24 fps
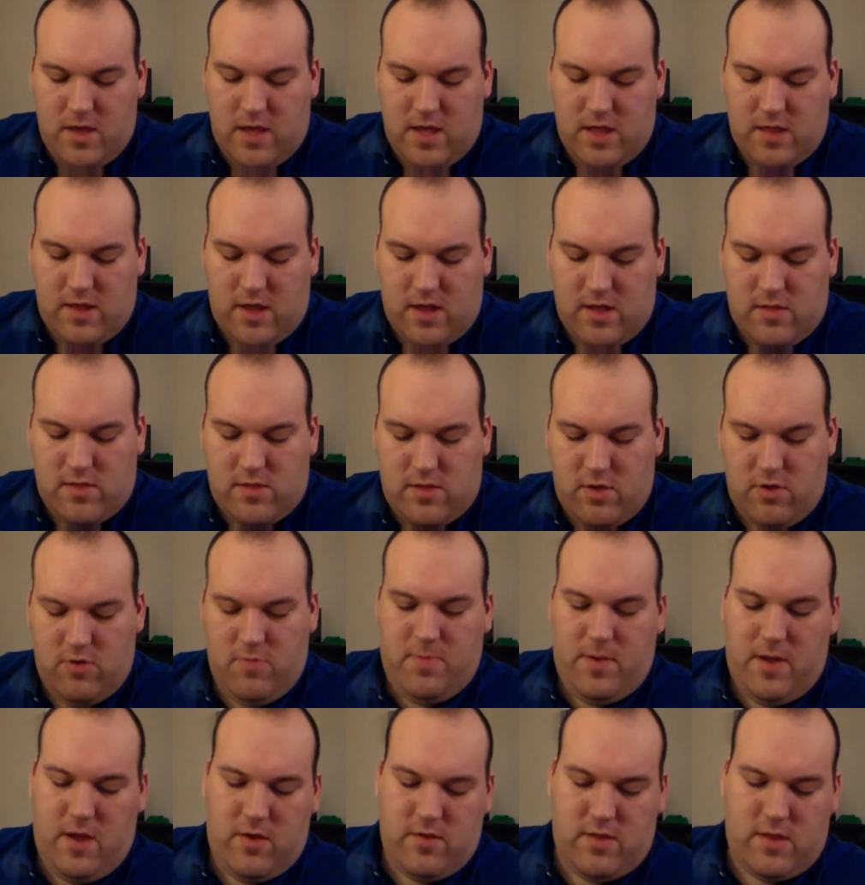He's got
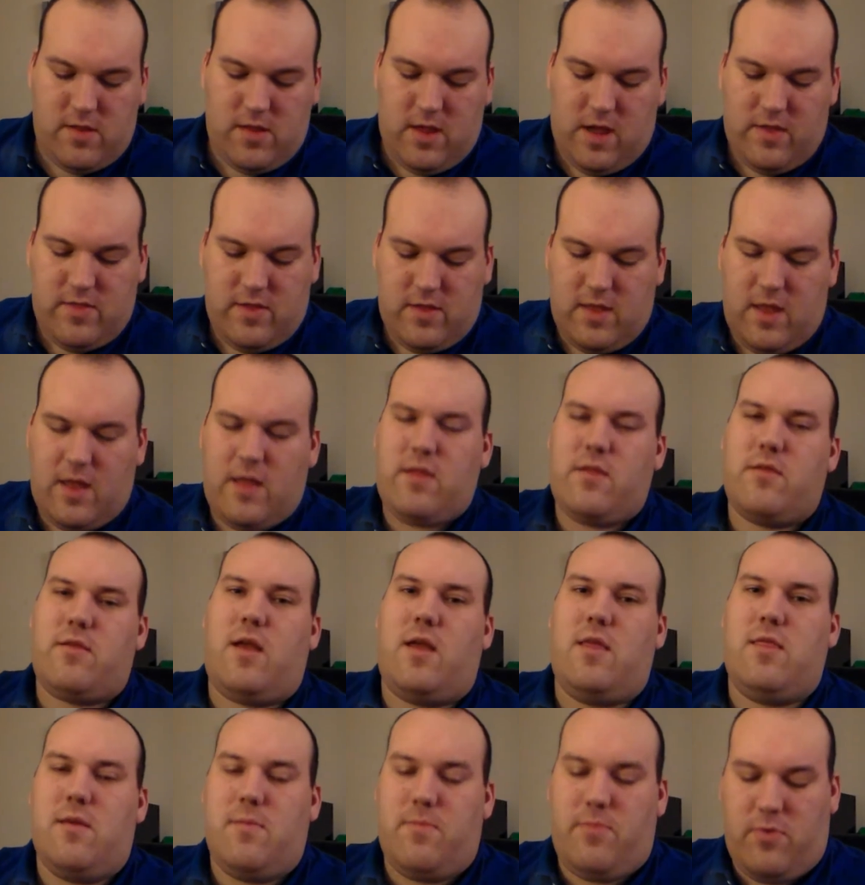2 pairs of Scything Talons
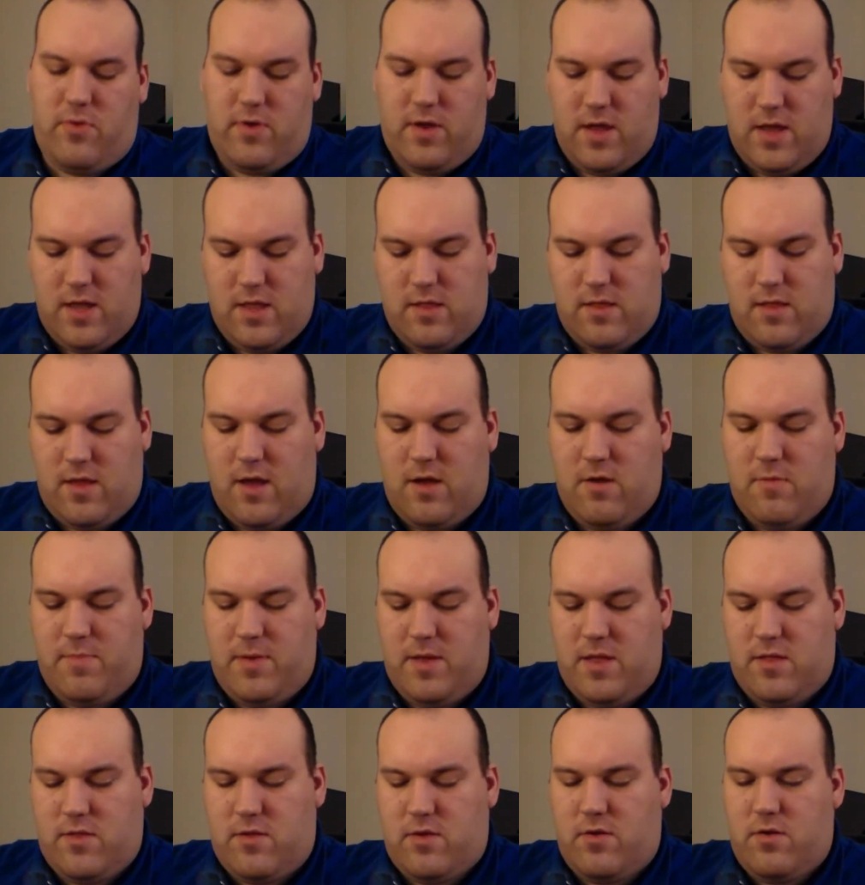and the Prehensile
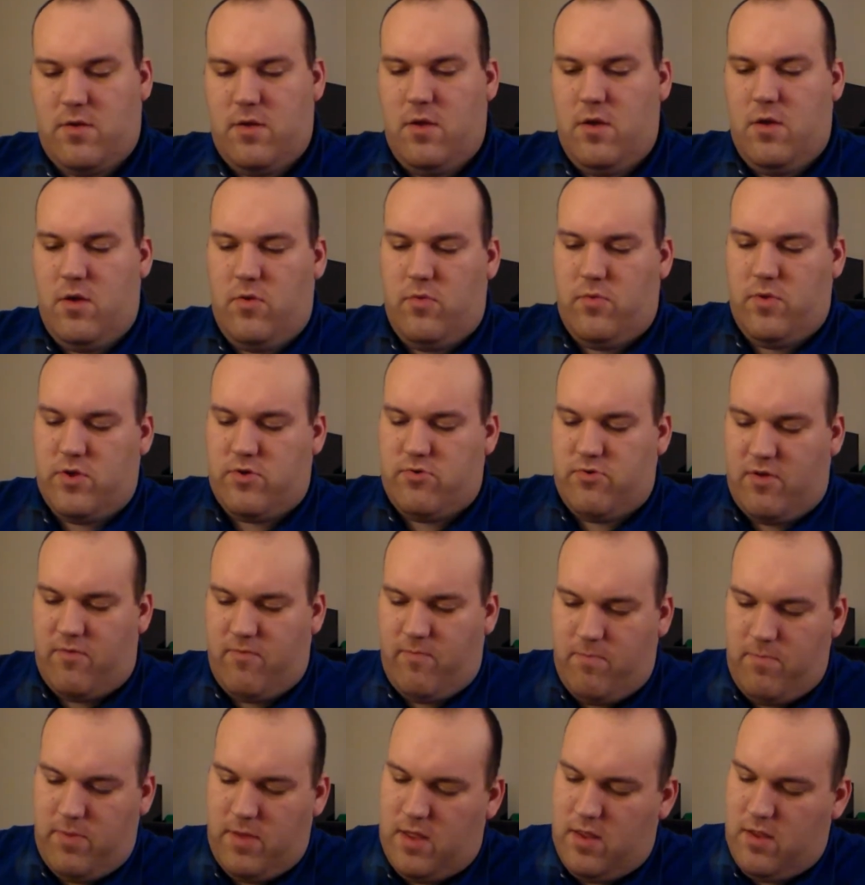Pincer, which
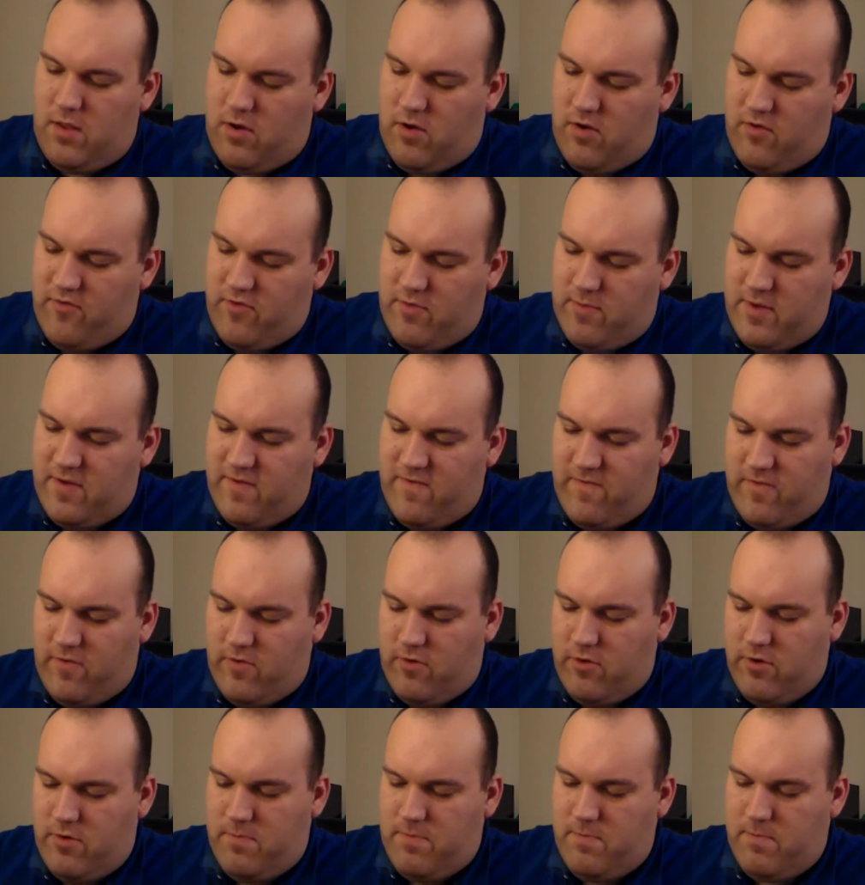we've been over
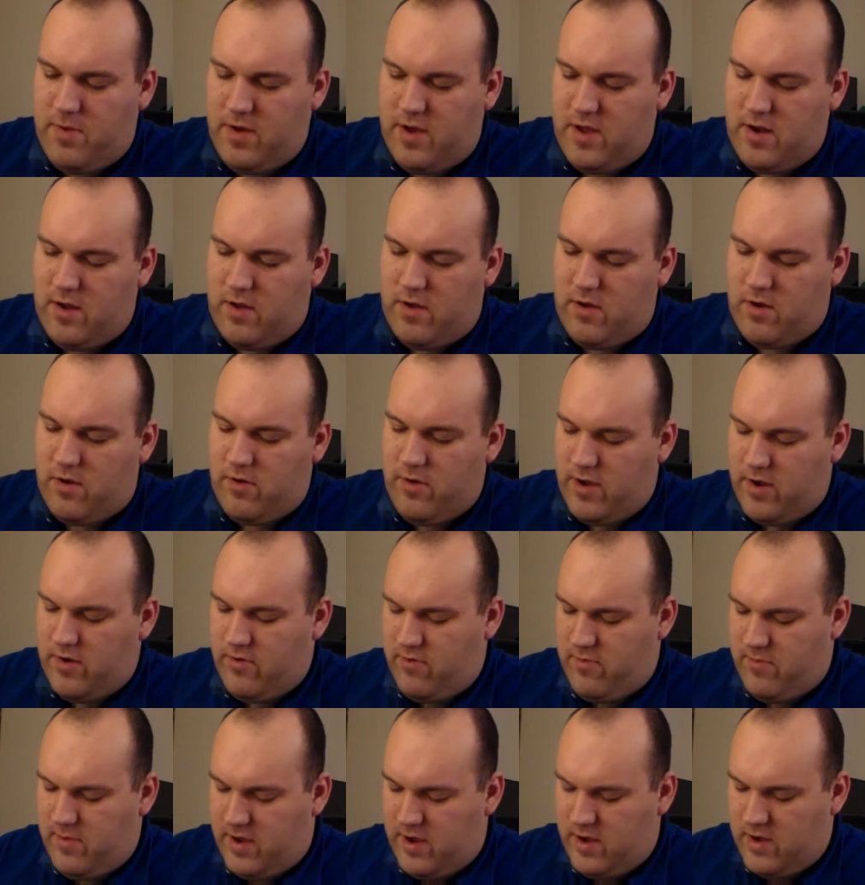before, but I'll go ahead
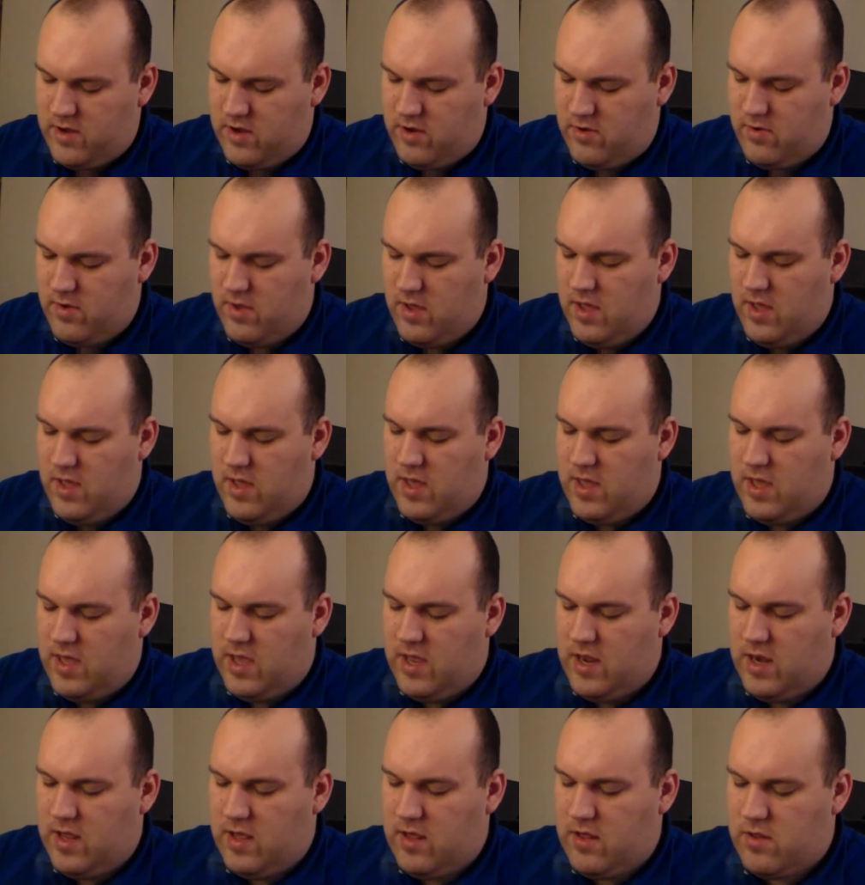and remind you.
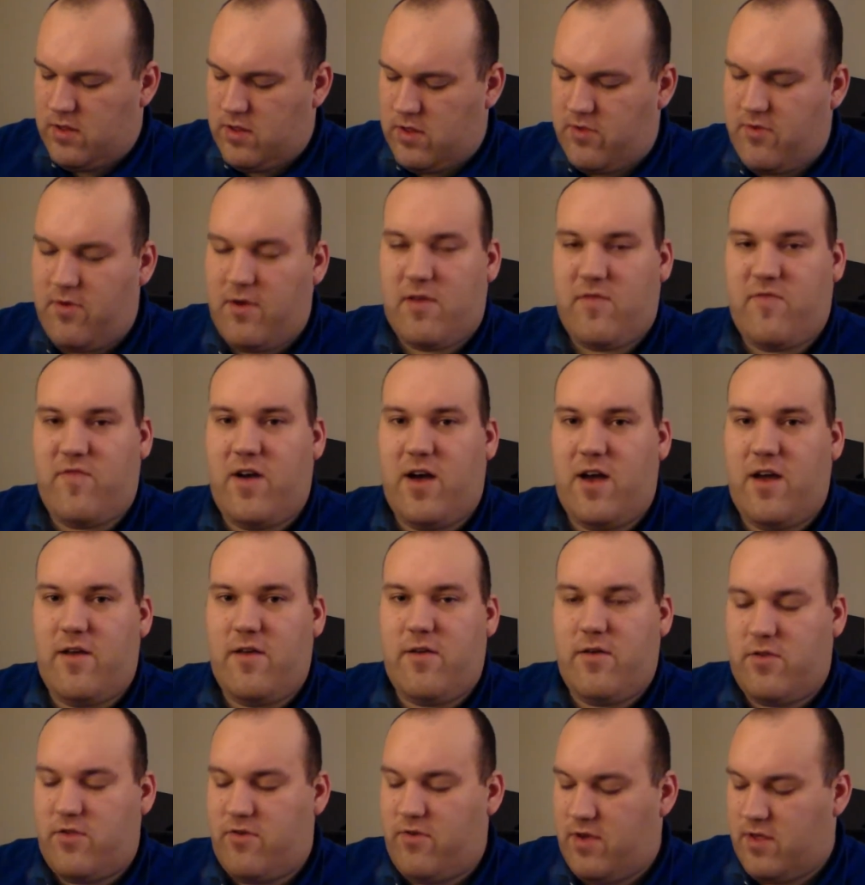It is strength
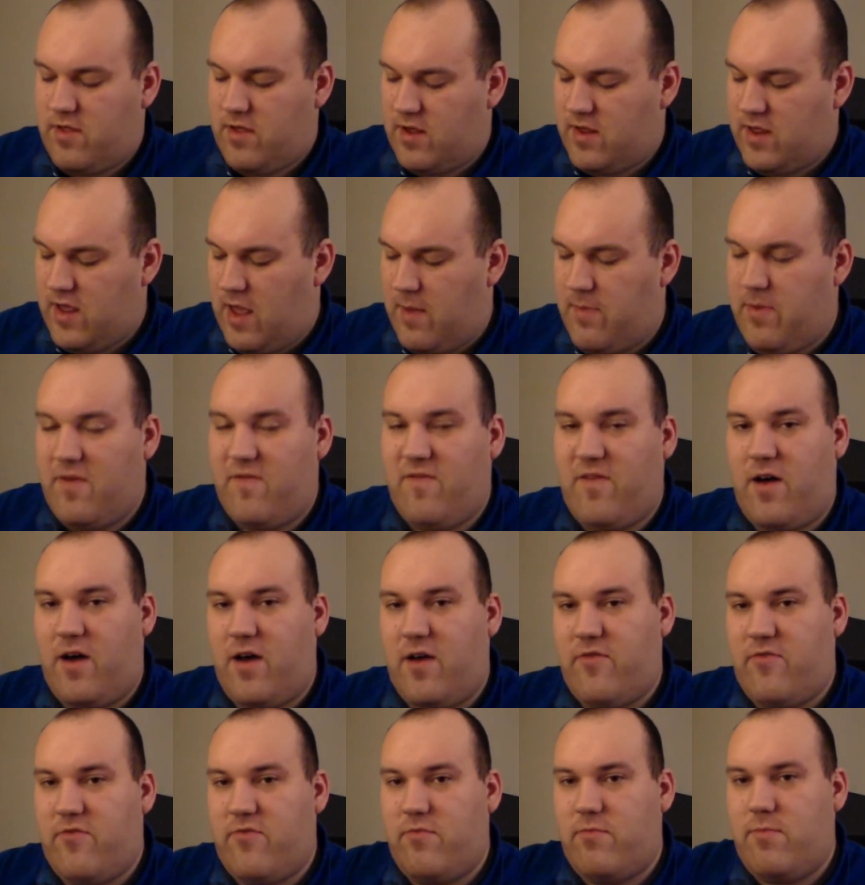6, AP
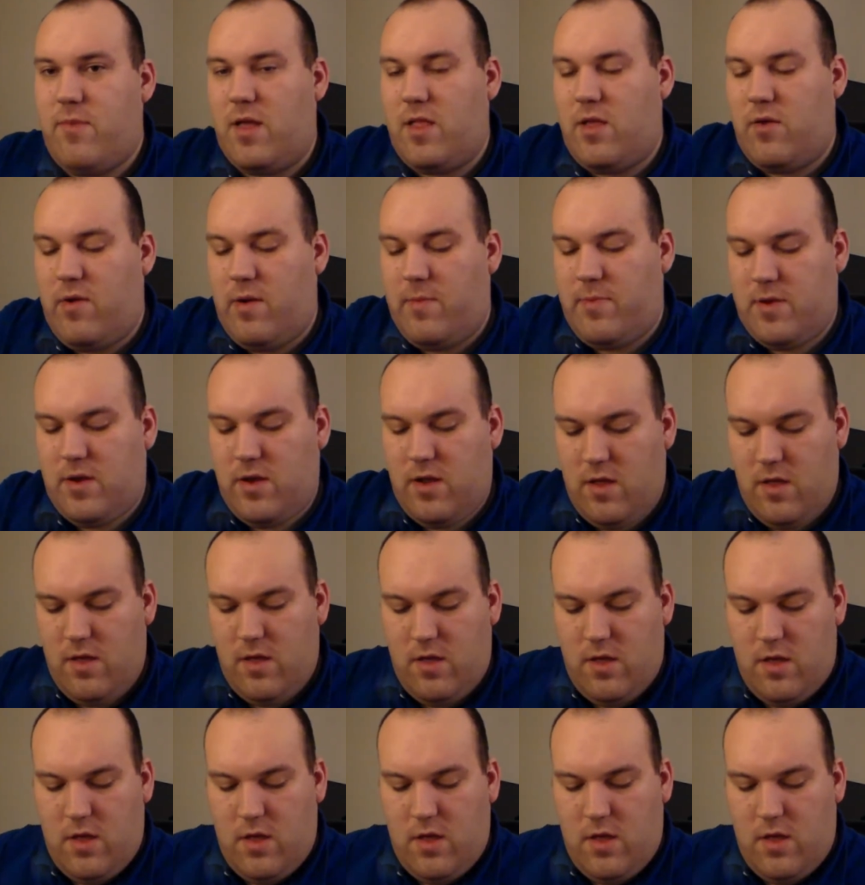5 melee weapon.